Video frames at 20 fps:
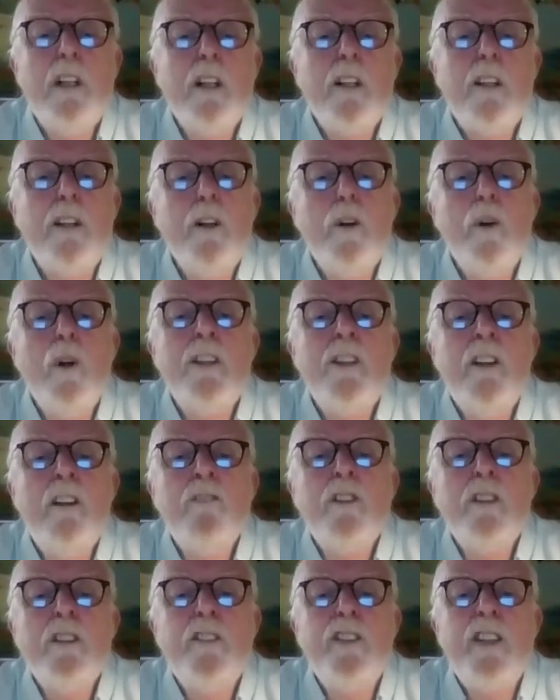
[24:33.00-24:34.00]
Though a
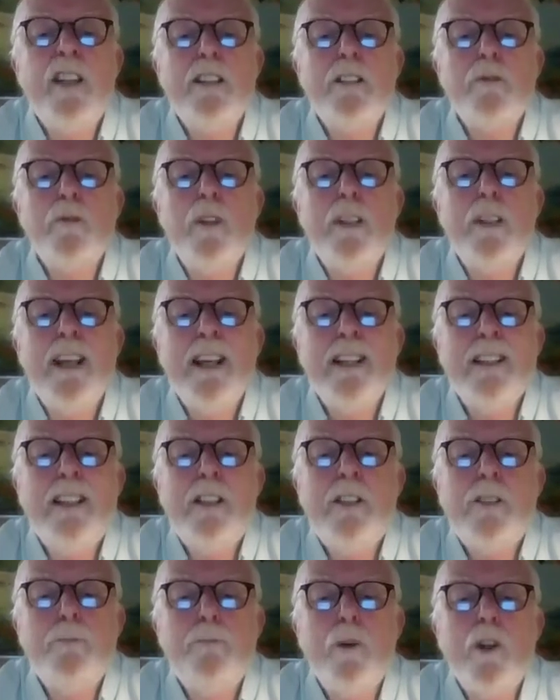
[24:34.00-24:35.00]
number of these were
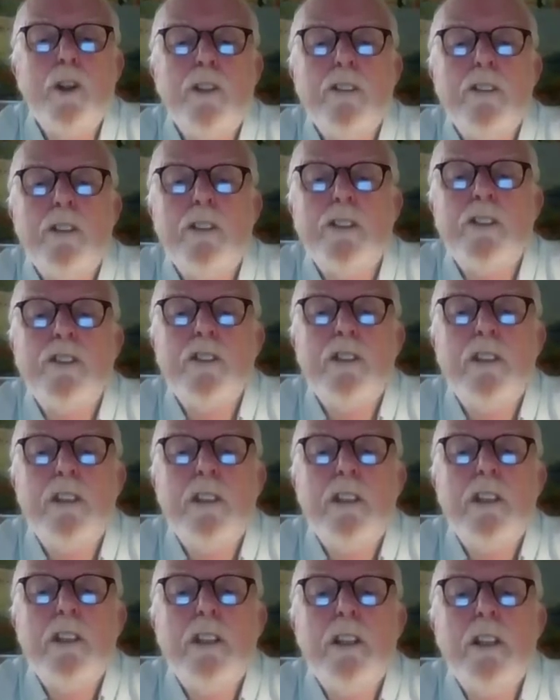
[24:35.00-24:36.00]
English borderers,
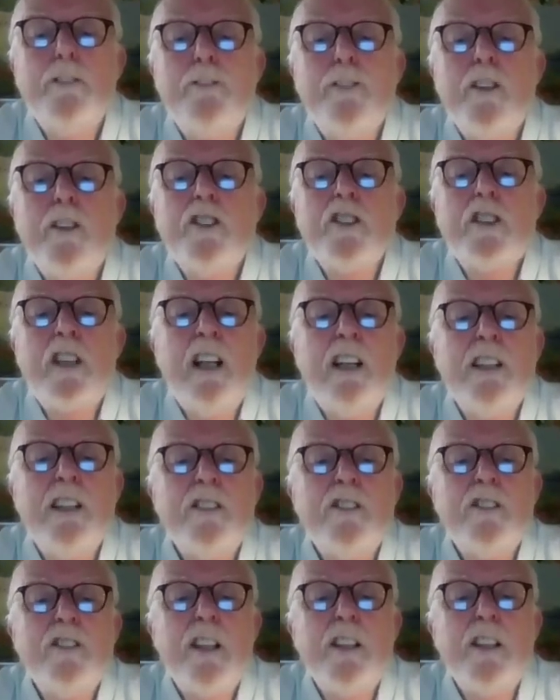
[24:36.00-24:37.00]
a first
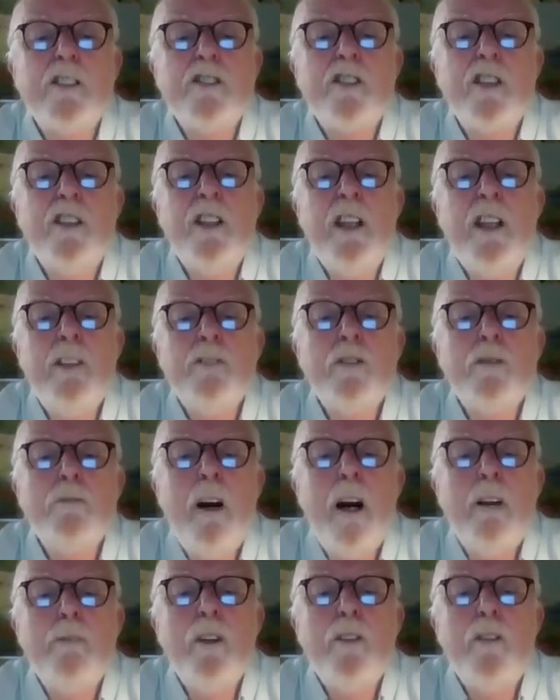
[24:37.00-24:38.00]
glance at a surnames
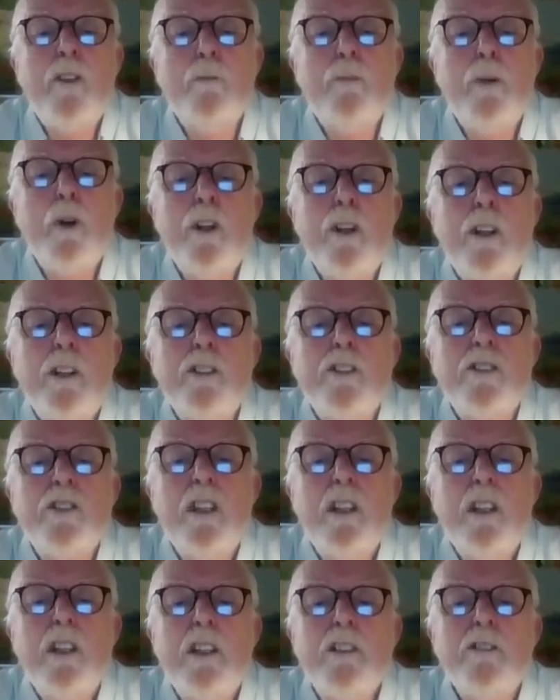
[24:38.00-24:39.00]
map of the borders
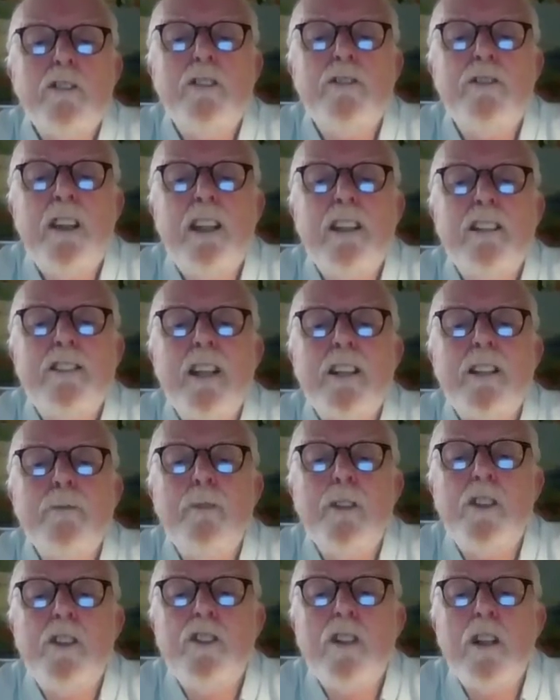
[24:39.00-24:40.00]
reveals that the
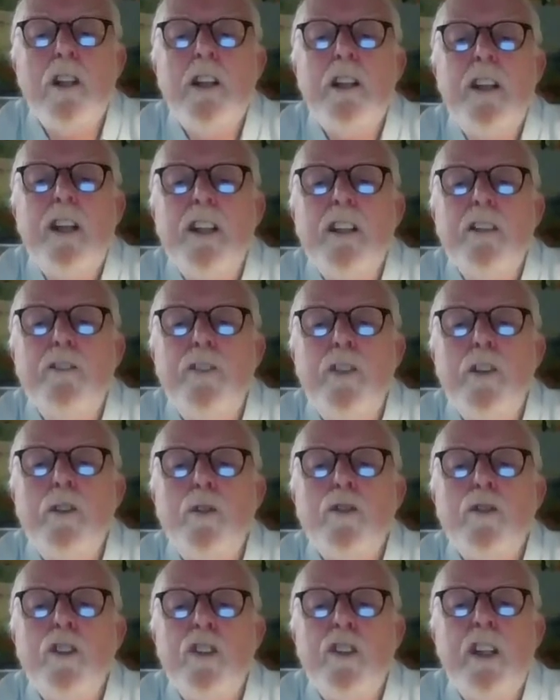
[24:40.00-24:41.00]
majority of
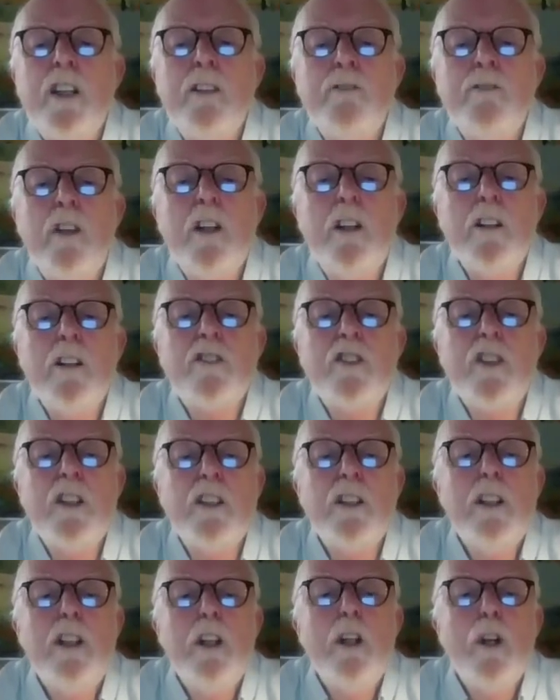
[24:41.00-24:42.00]
those who came to
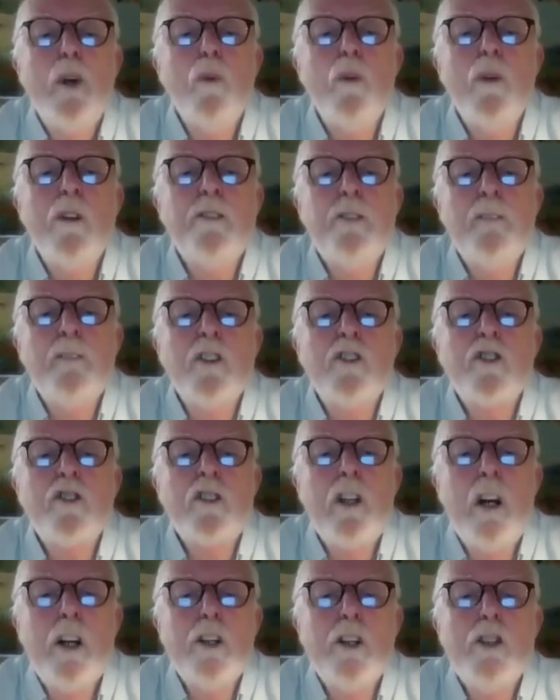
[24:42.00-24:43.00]
Ulster were from the
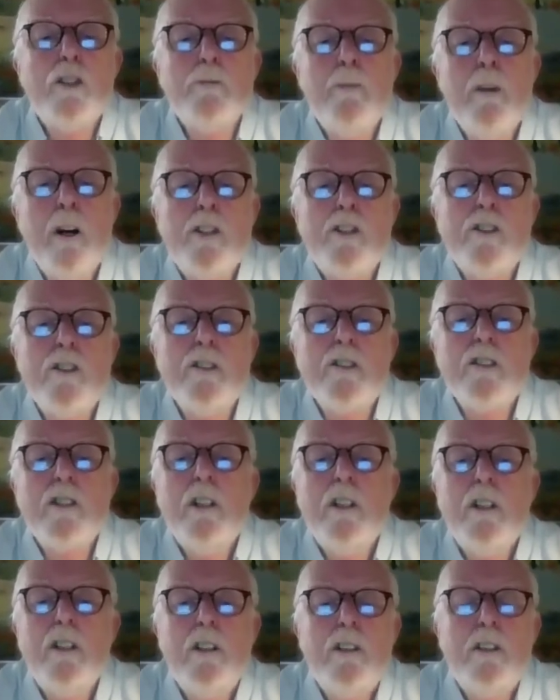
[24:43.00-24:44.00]
Scottish marches,
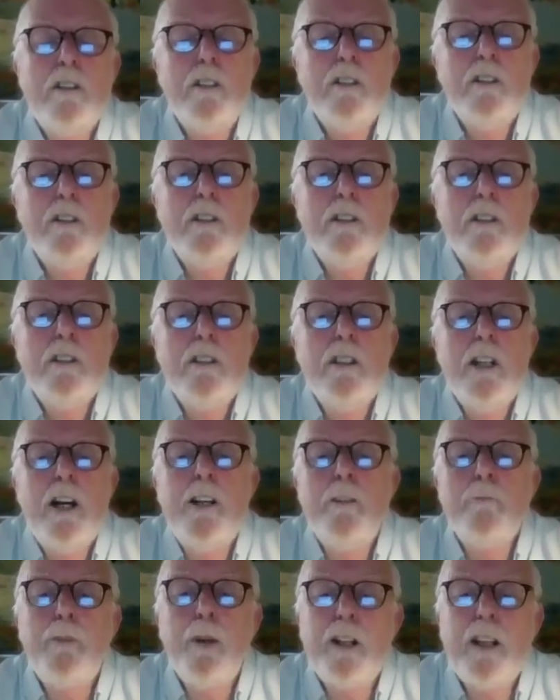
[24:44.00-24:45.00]

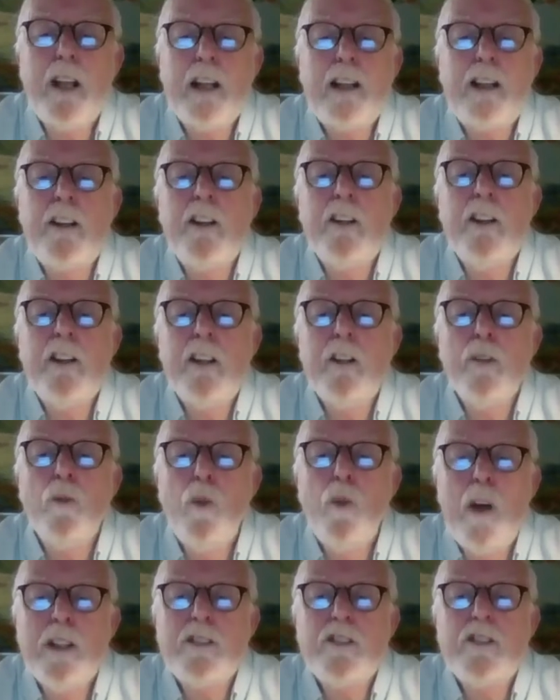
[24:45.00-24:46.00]
and in particular the
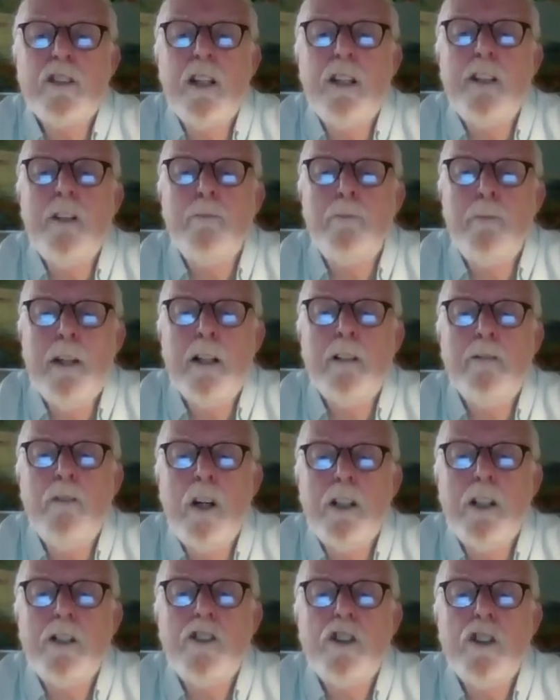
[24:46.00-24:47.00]
West and the Middle
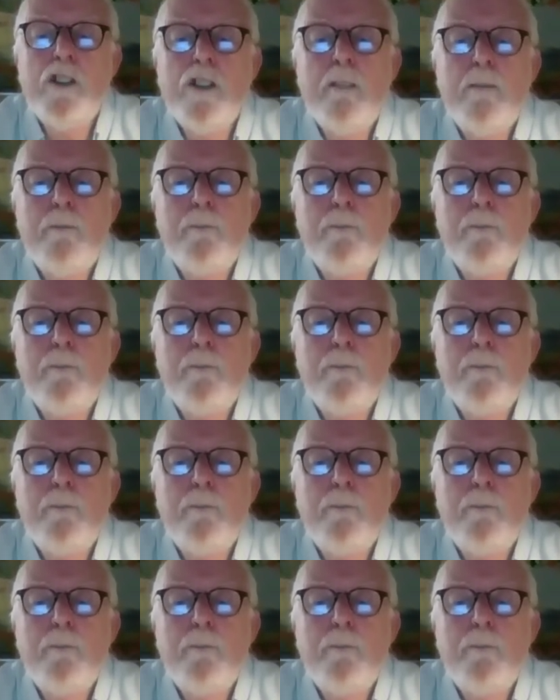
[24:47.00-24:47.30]
March,